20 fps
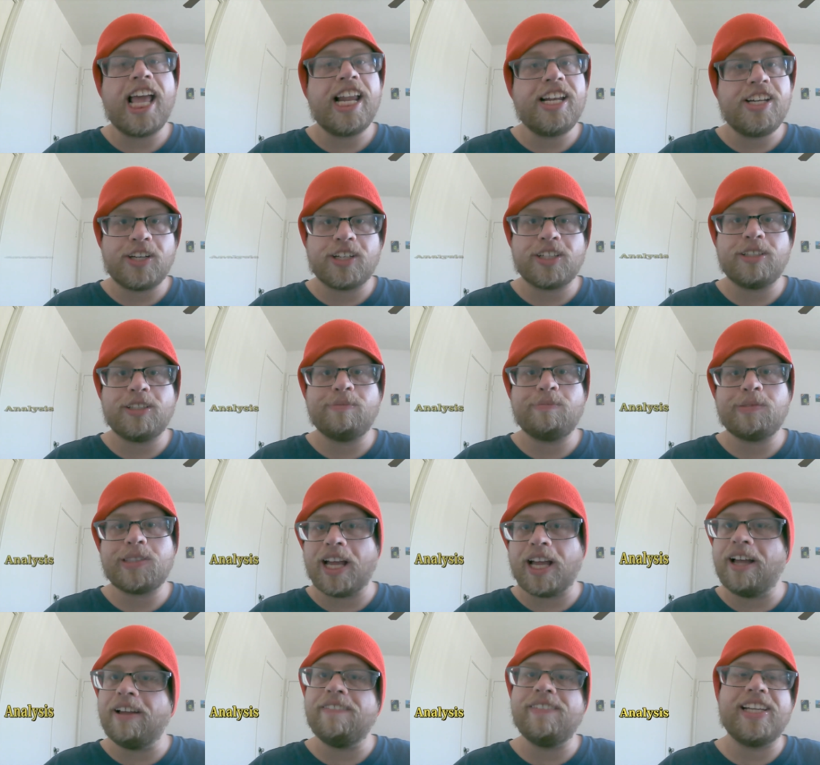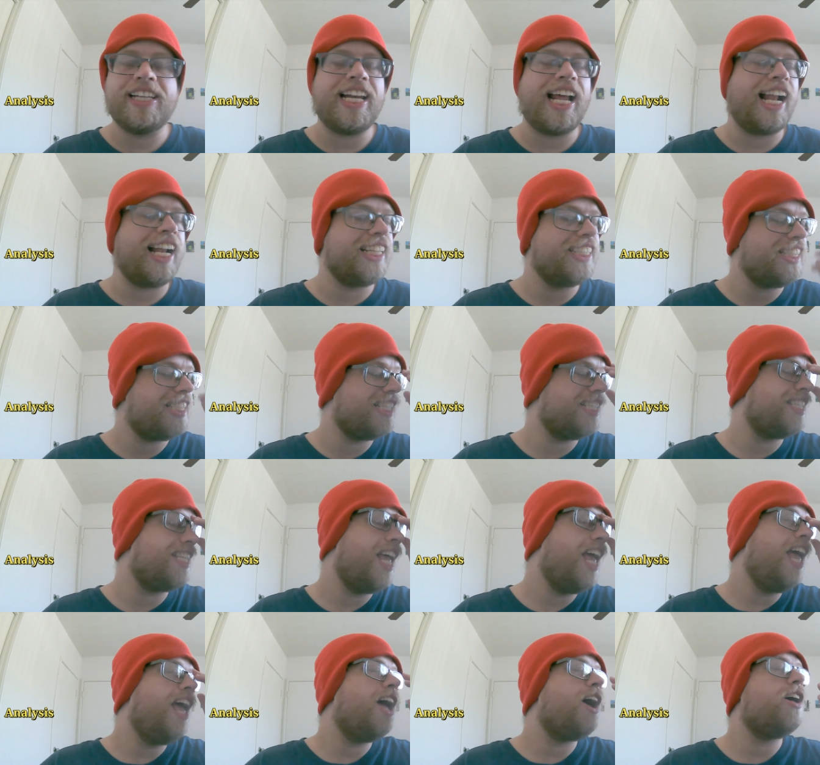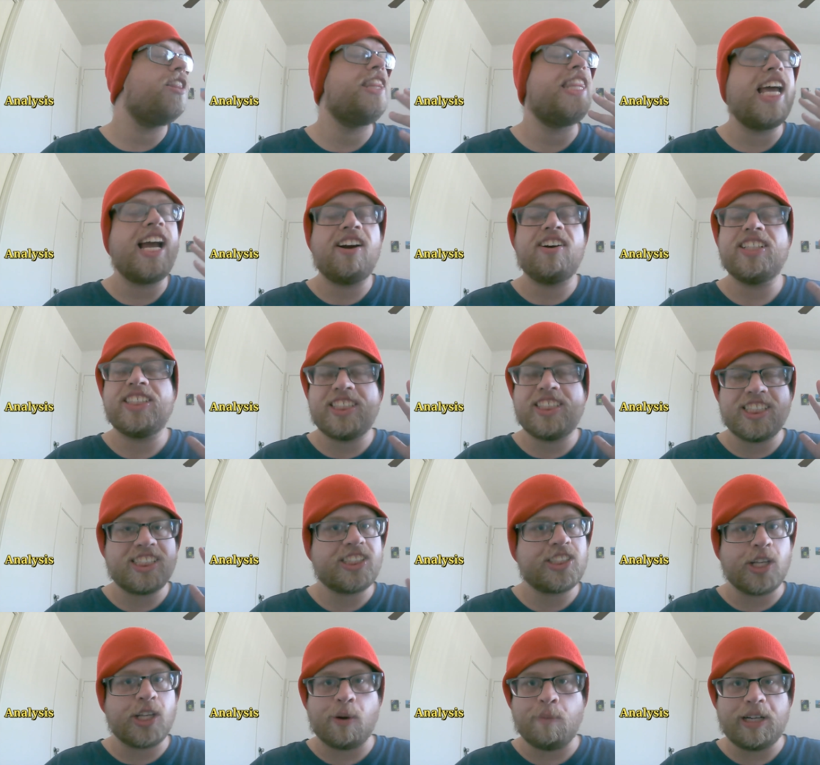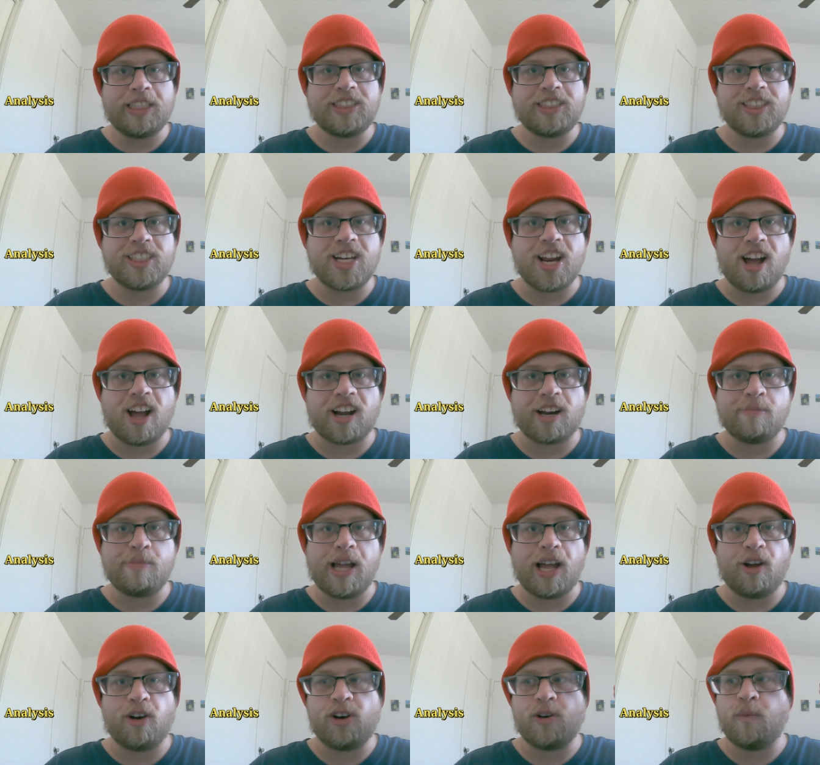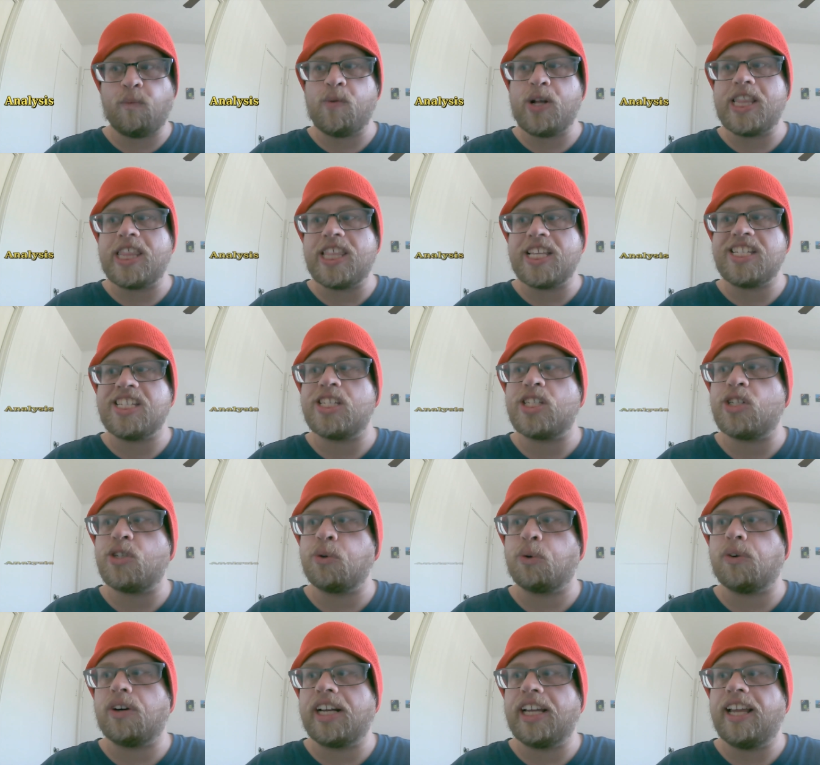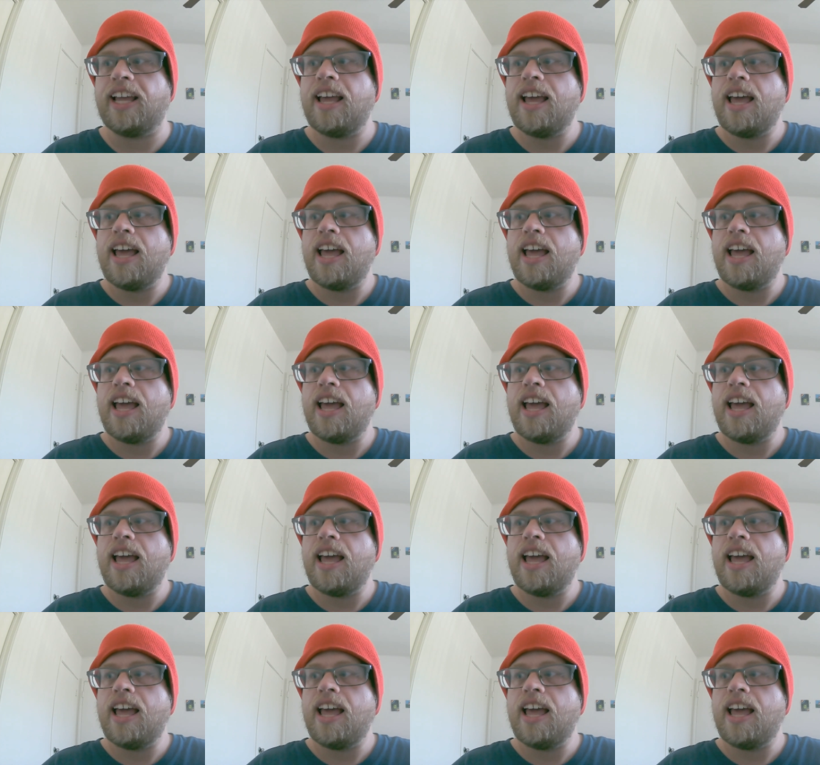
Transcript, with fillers: In terms of analysis, there is just so much to talk about with this story.